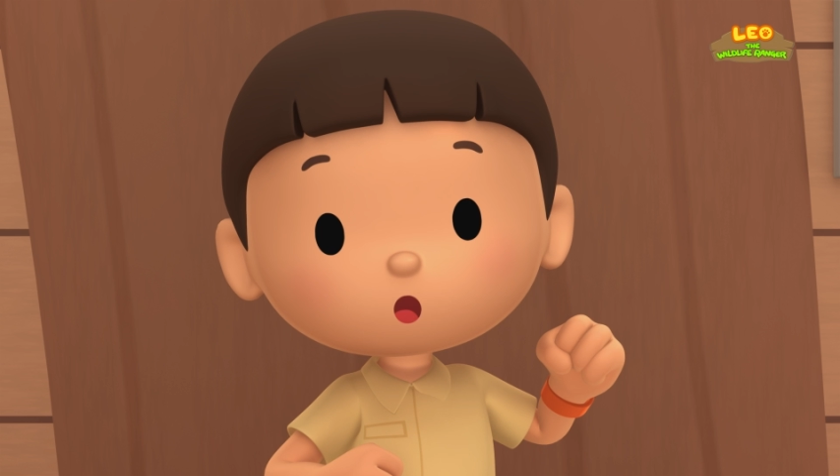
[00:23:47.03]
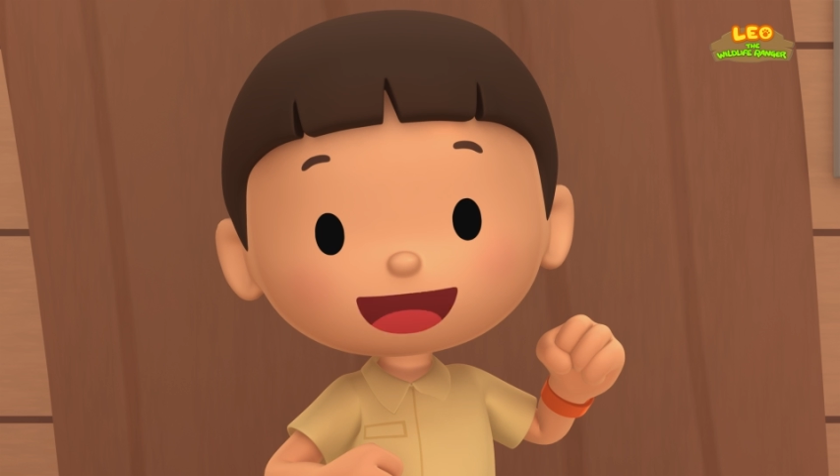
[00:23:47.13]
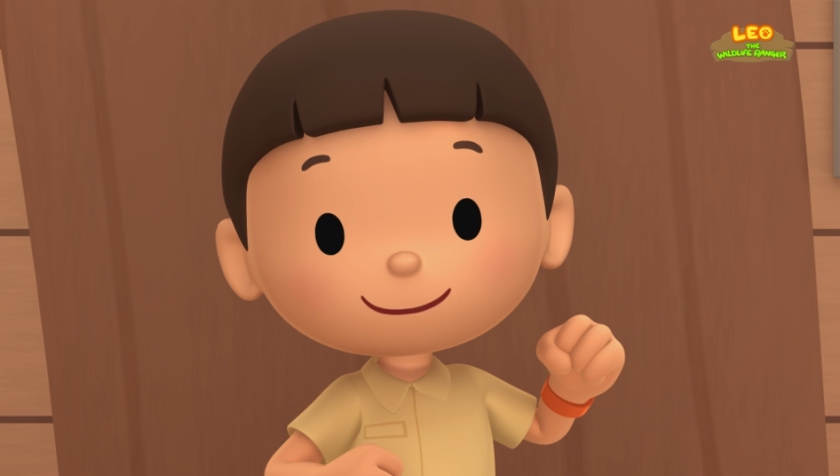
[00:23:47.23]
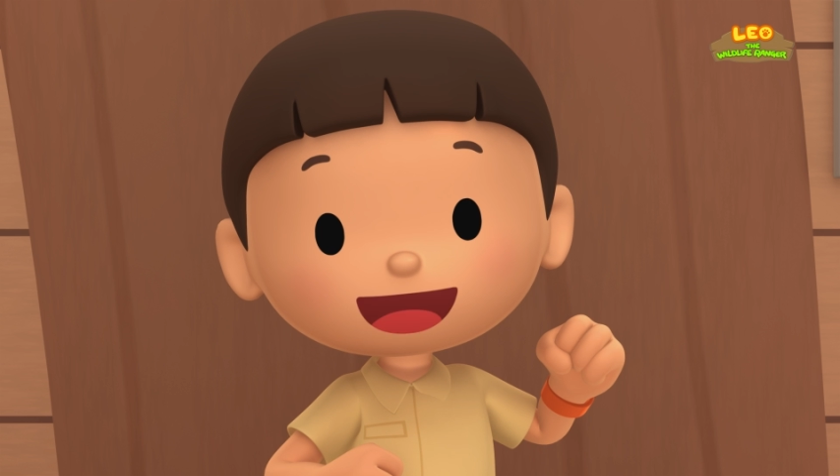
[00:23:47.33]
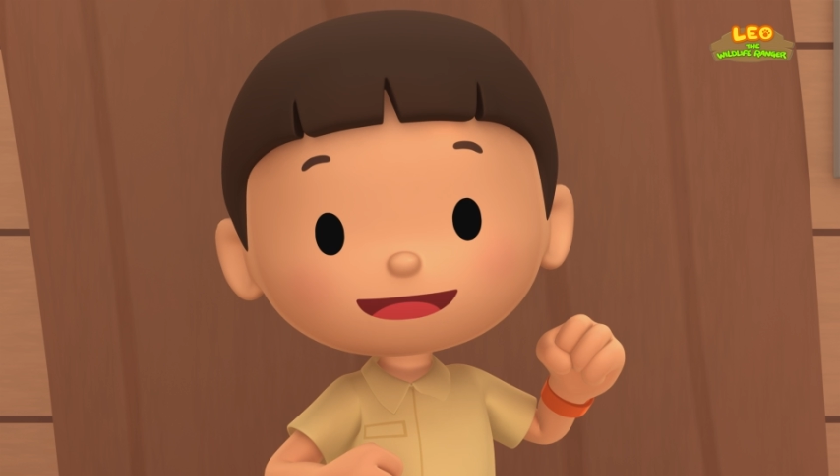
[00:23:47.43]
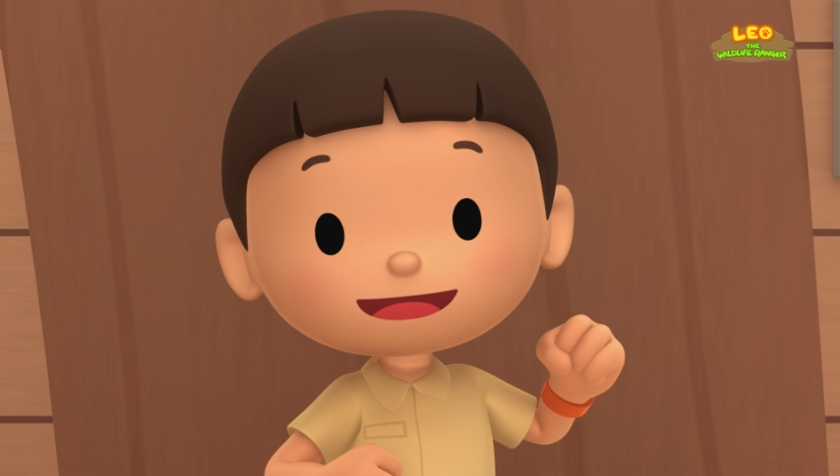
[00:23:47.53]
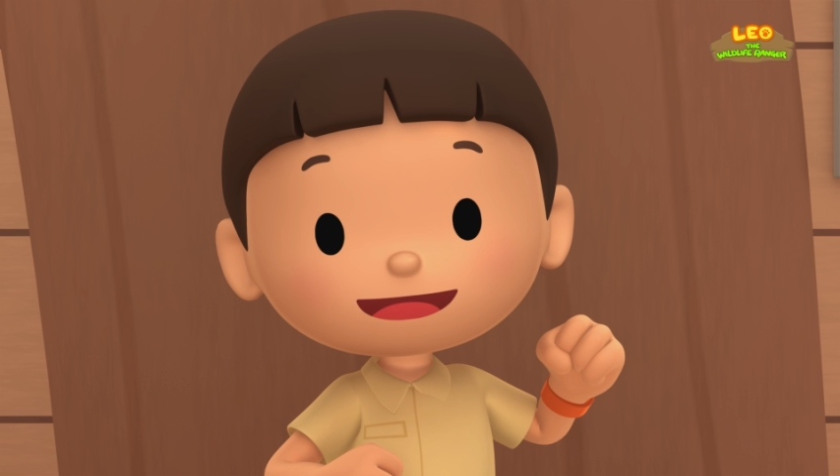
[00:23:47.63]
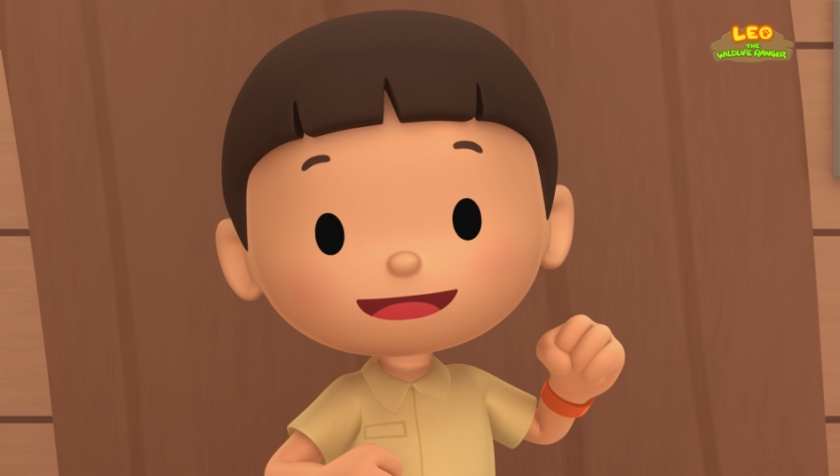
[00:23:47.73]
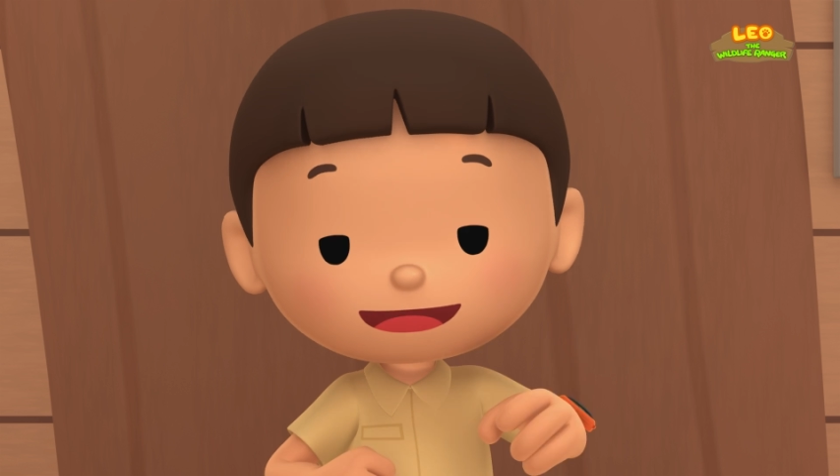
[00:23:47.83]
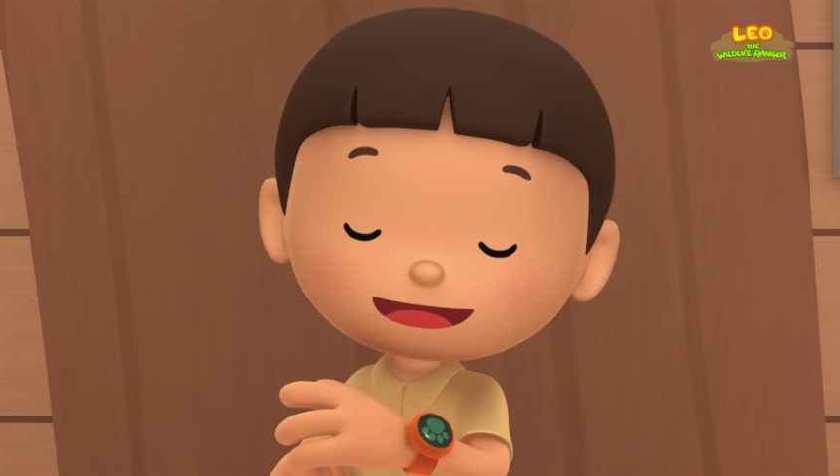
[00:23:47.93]
family.
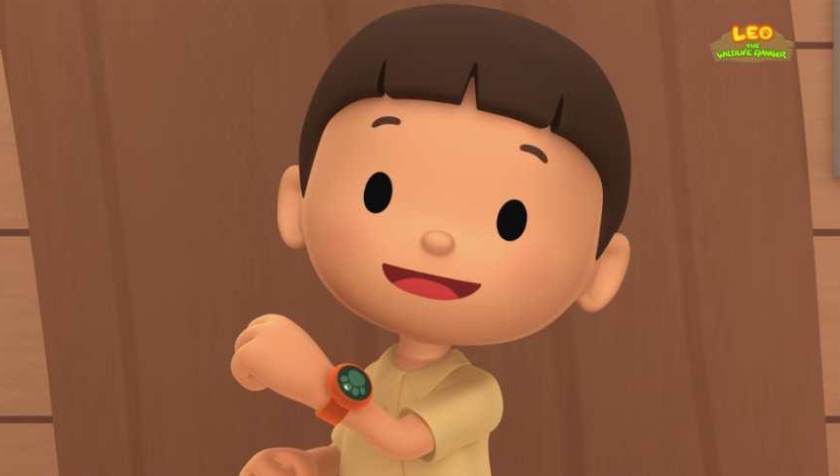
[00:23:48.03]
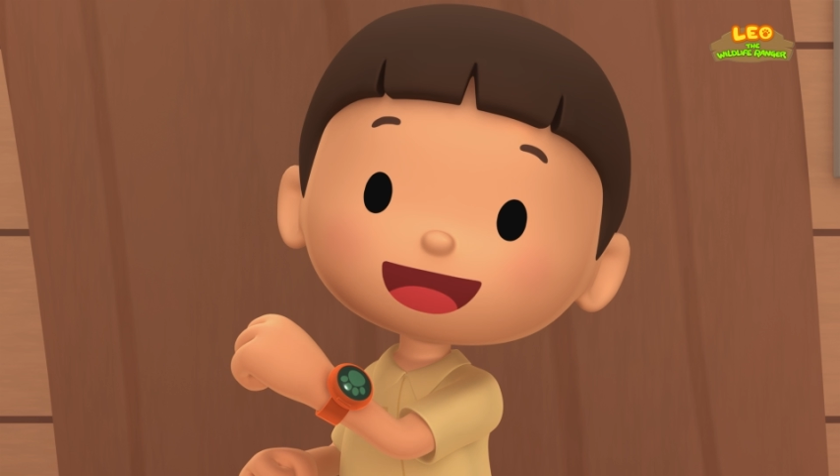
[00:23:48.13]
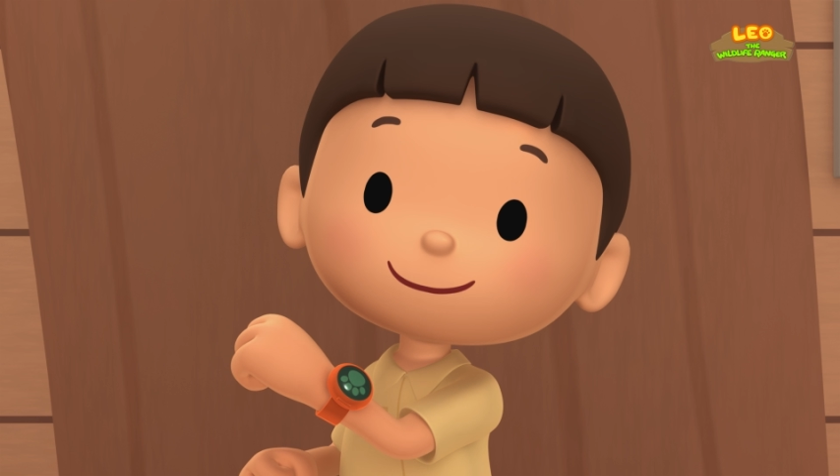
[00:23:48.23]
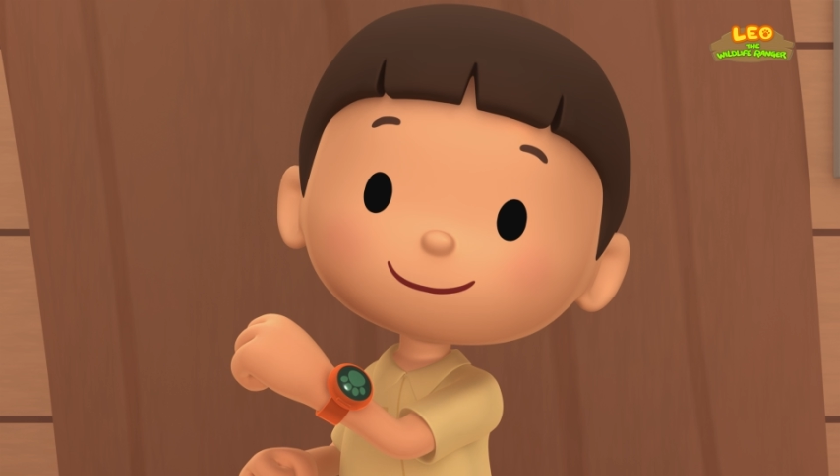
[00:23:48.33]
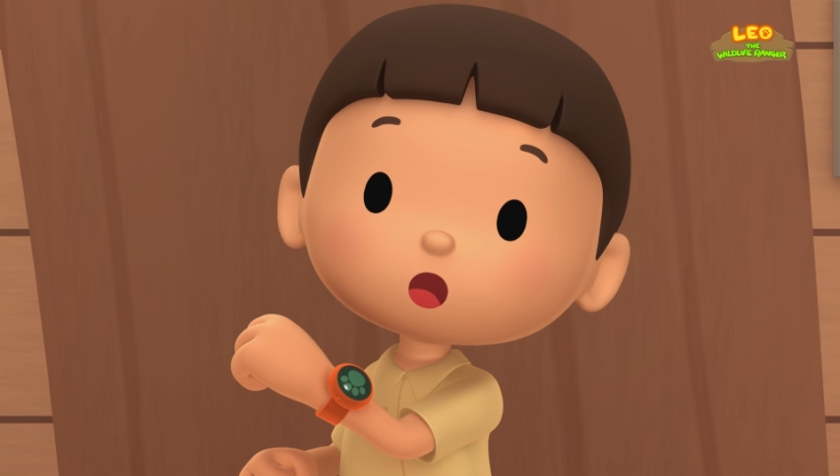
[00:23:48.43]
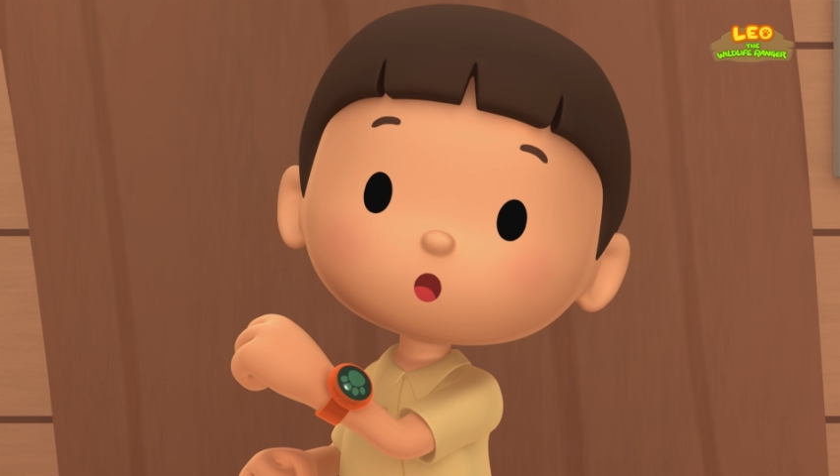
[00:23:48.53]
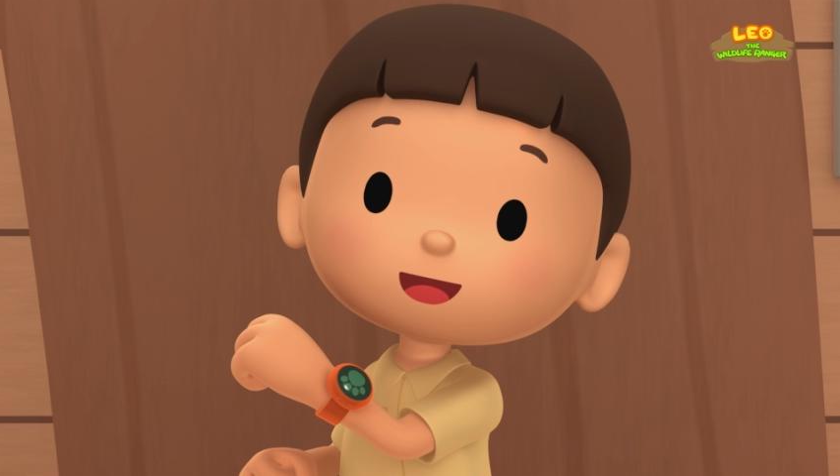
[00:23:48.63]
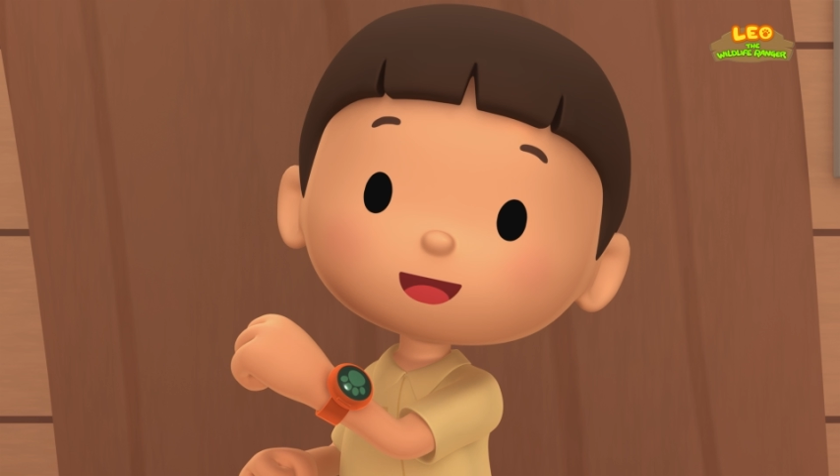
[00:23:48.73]
Come and join